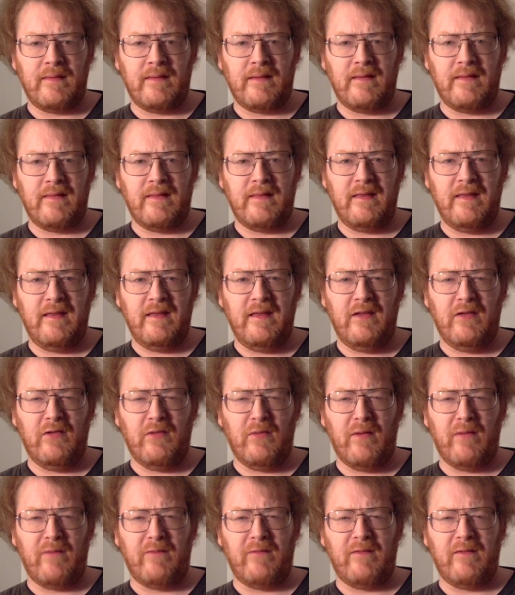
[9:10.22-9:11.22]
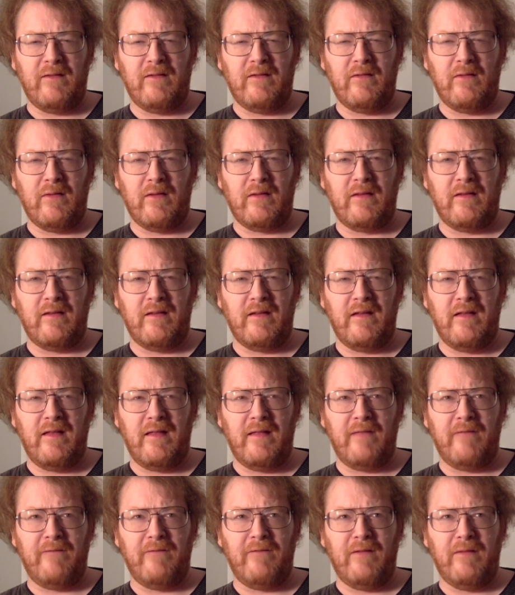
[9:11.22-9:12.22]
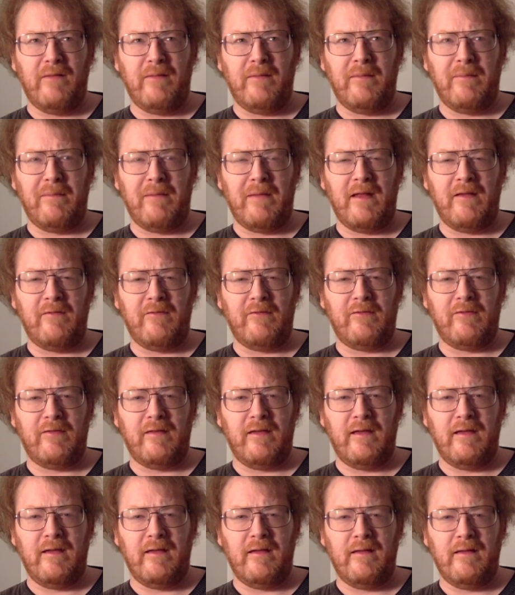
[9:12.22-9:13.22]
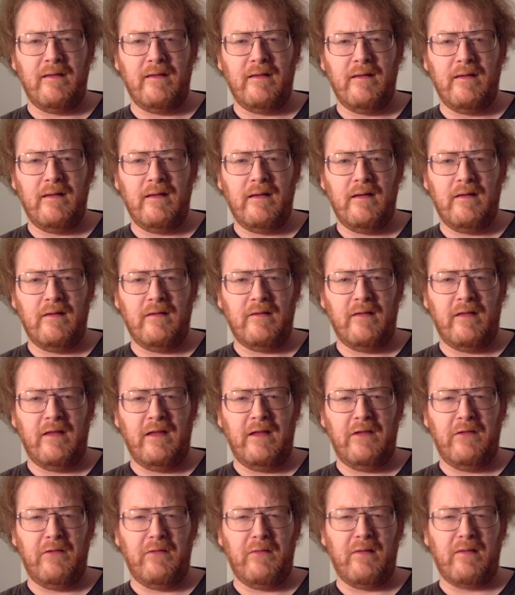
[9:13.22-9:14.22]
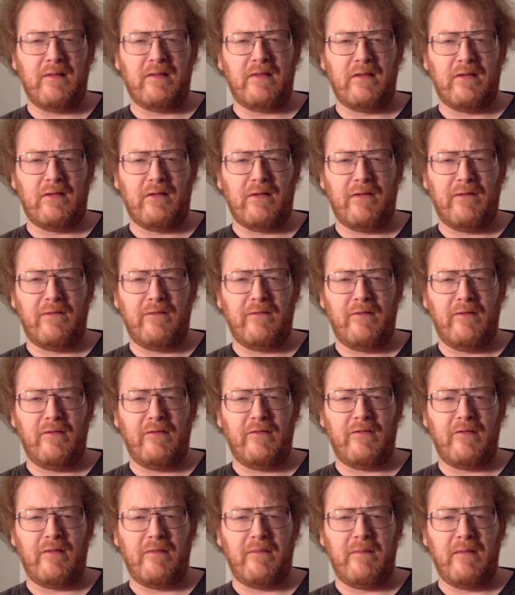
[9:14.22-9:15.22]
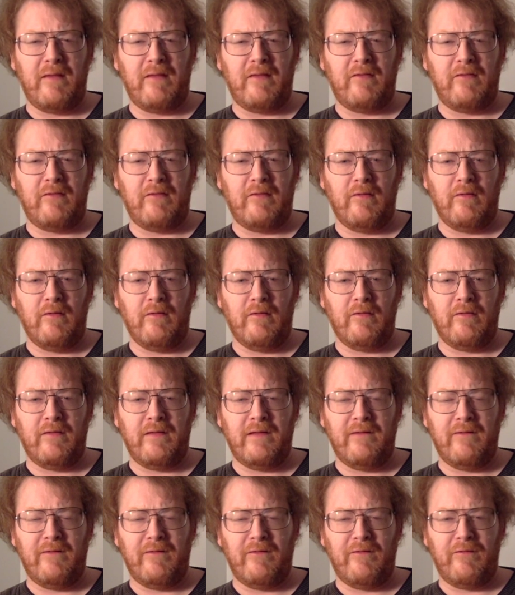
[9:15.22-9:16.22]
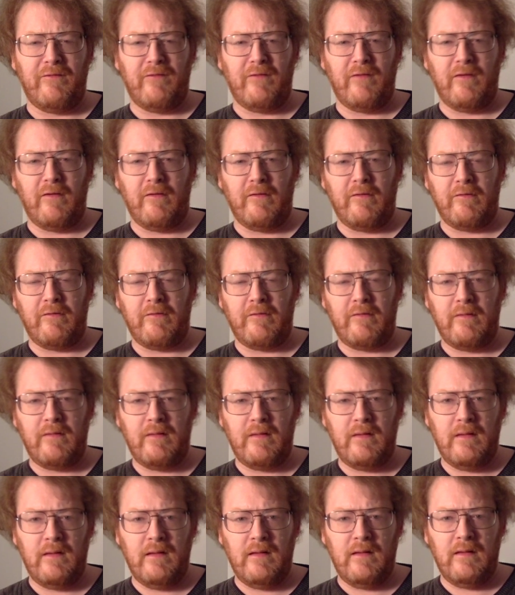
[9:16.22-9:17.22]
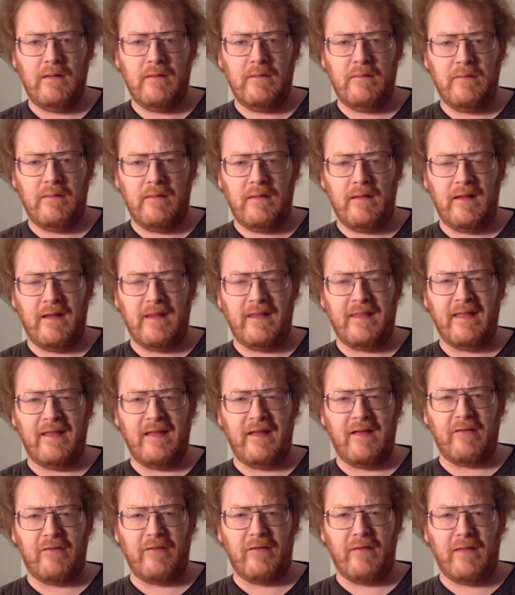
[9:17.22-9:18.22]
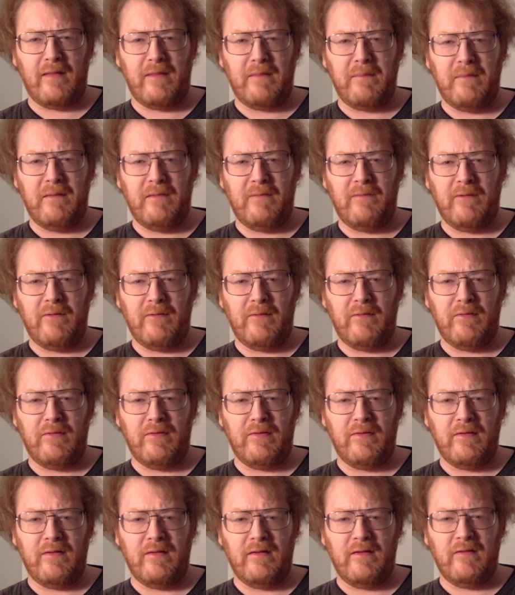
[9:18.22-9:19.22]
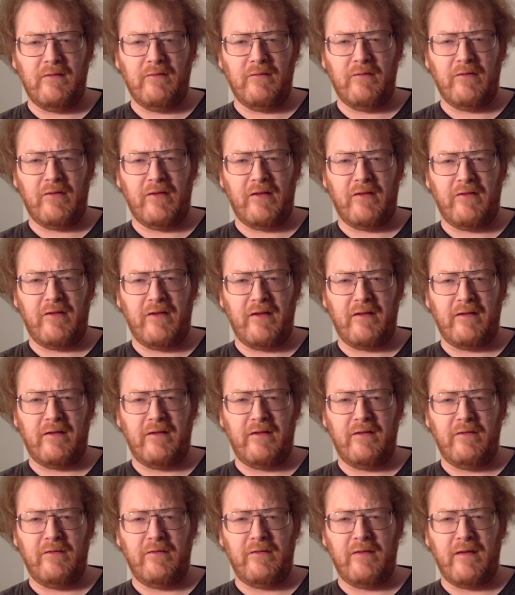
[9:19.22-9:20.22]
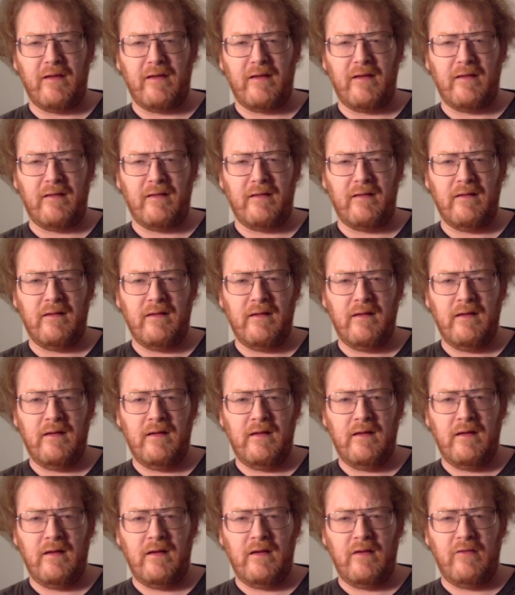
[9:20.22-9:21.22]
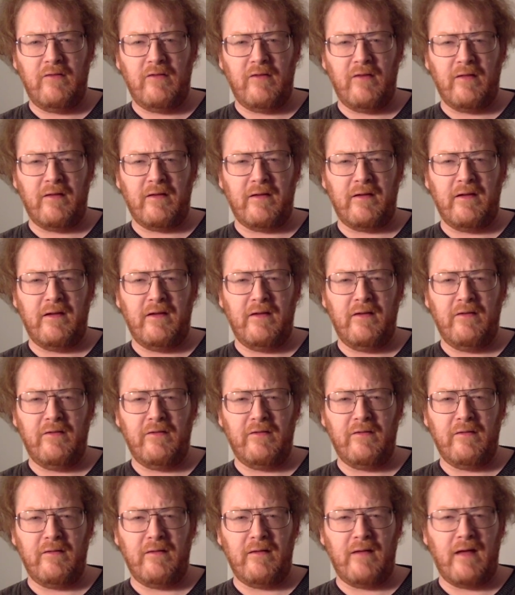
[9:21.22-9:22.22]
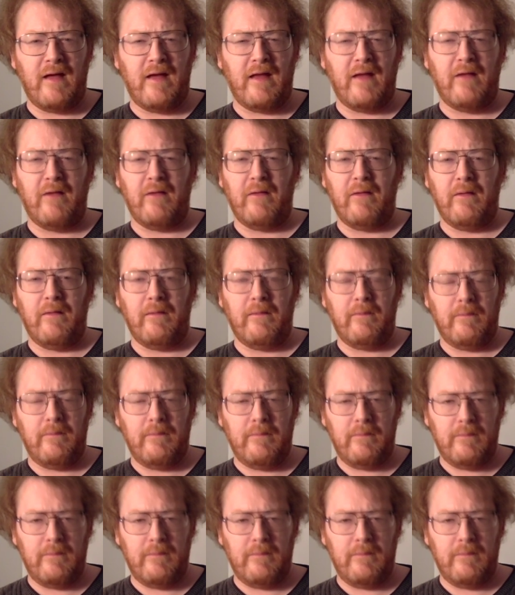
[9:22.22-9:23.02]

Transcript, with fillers: I think he direct, directed another film I might have seen. Did he direct The Grifters? I'm not sure. Stephen Frears, and I think I saw that movie with was that John Cusack and Anjelica Huston. I don't know.